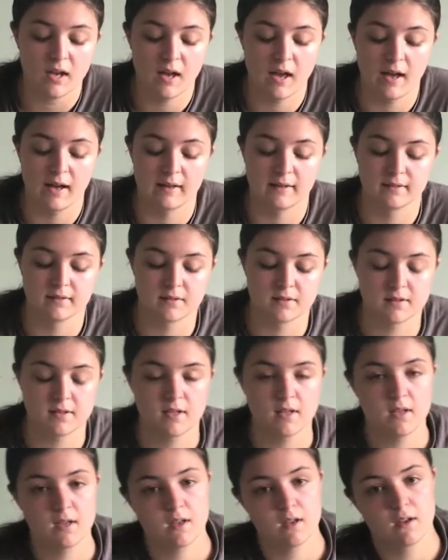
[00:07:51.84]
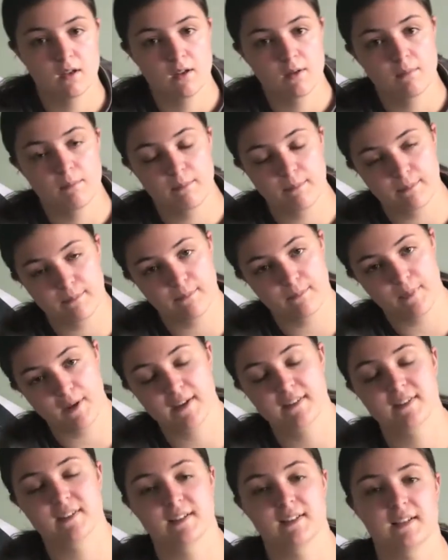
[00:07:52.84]
and
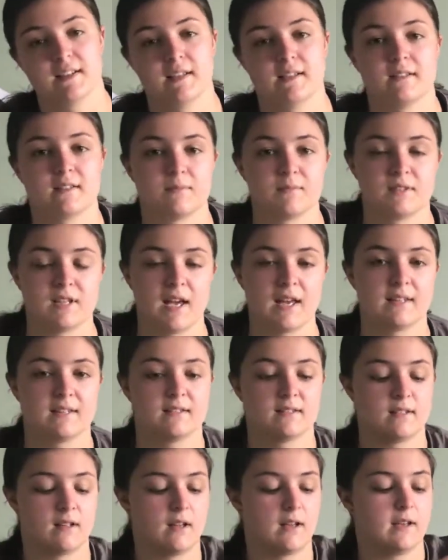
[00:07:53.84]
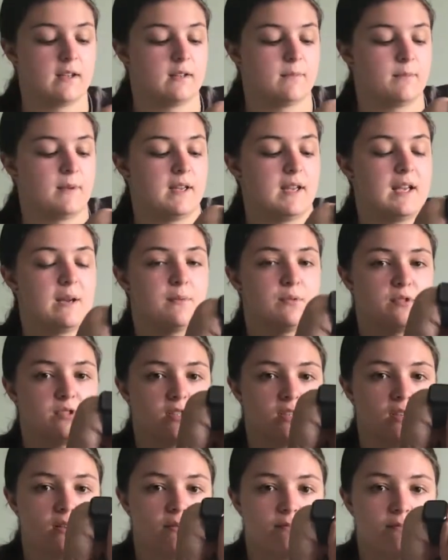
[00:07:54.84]
basically some tests like being able
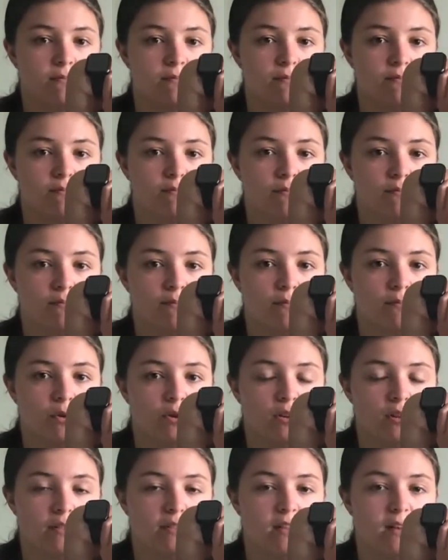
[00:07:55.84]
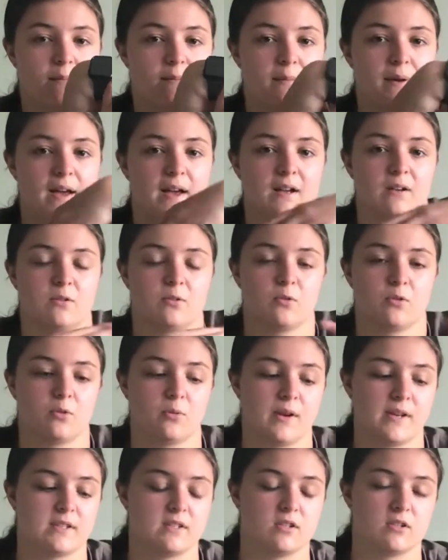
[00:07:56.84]
to pull your thumb back all the
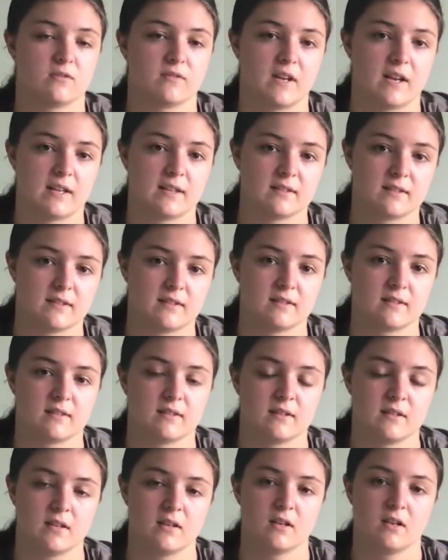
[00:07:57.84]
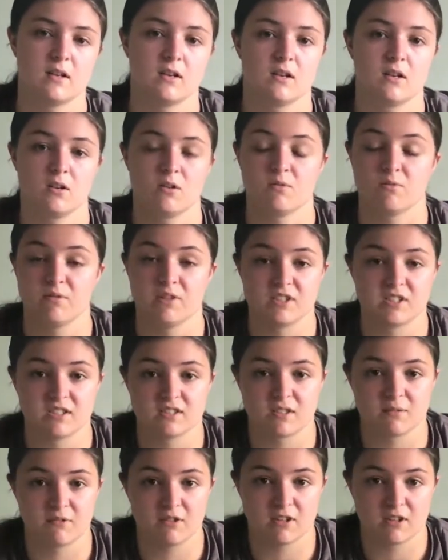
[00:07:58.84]
way to your wrist, which is
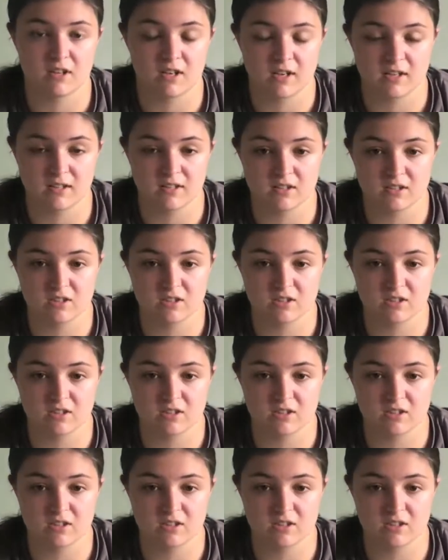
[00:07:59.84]
something that I can